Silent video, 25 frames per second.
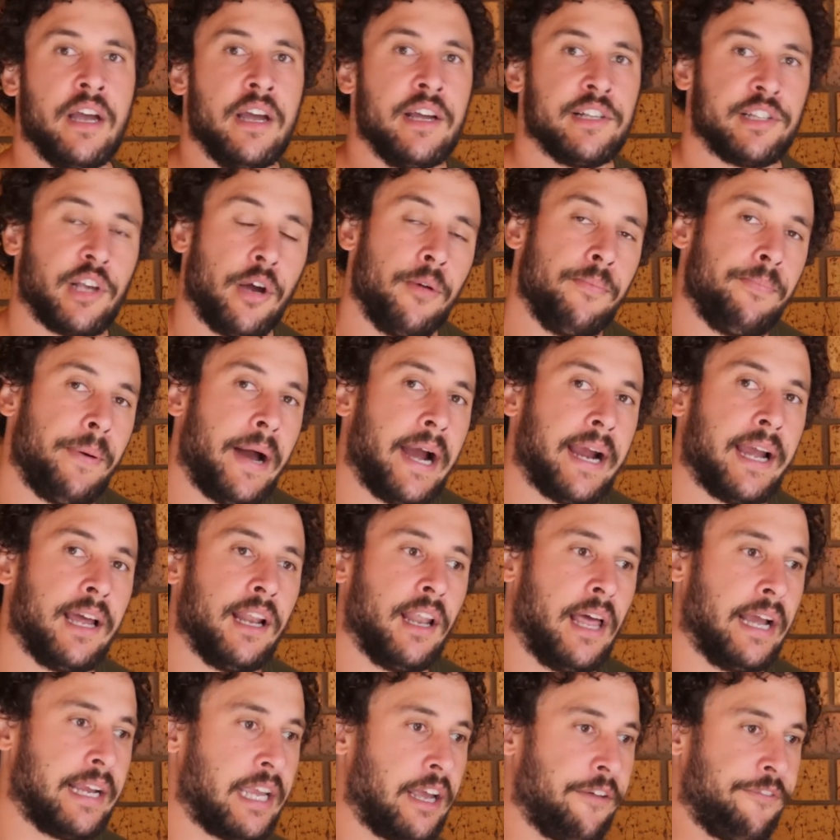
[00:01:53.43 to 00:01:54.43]
So bugger,
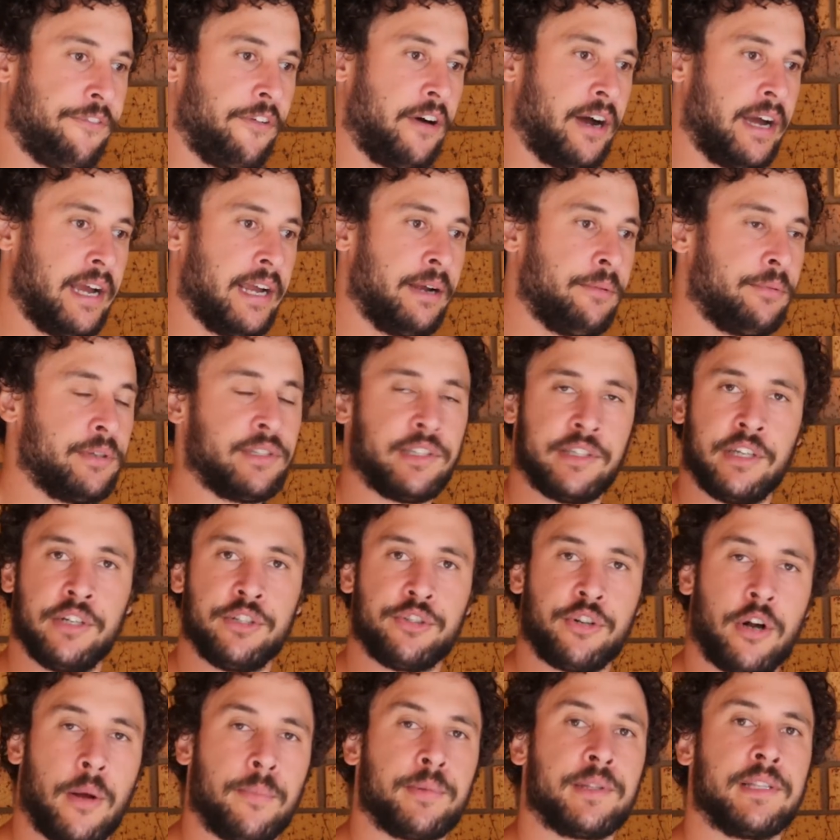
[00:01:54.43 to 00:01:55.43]
like if I was to
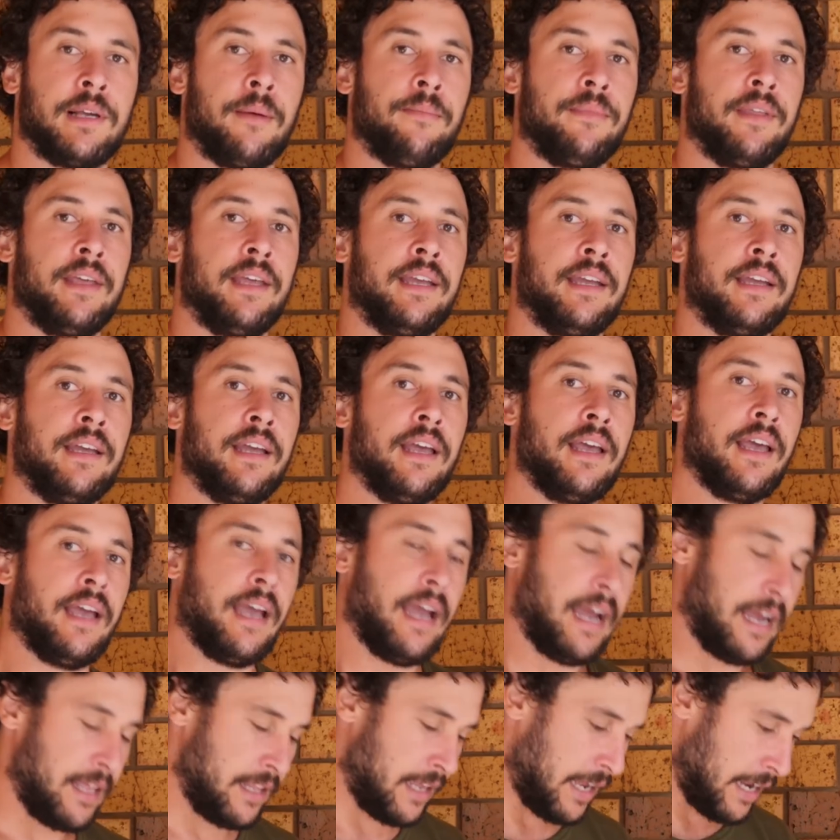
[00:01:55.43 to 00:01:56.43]
drop something
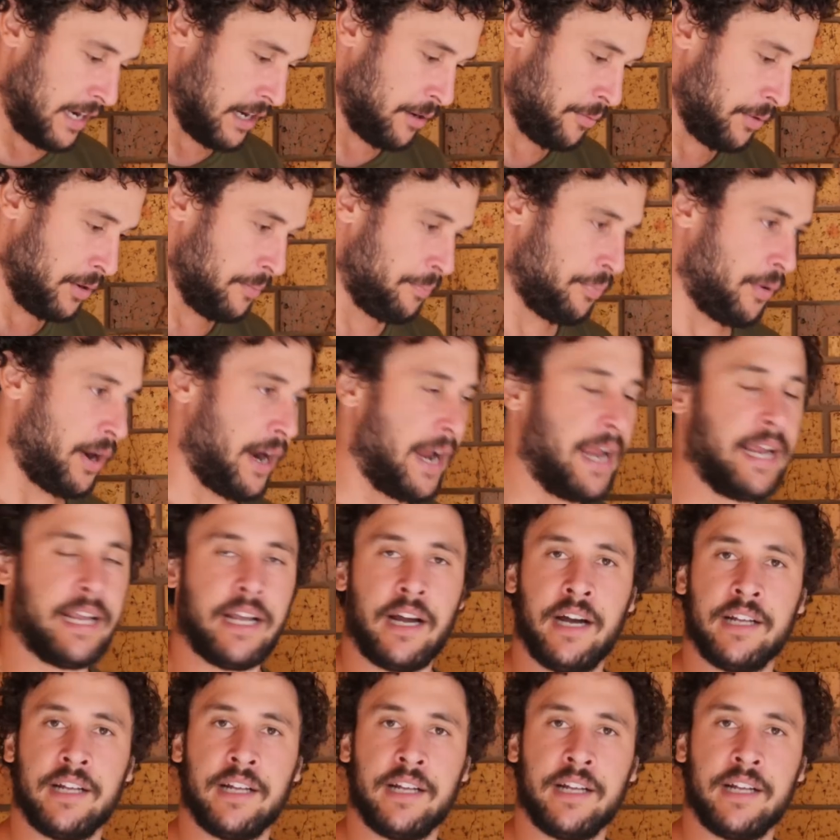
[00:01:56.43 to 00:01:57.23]
and it would break,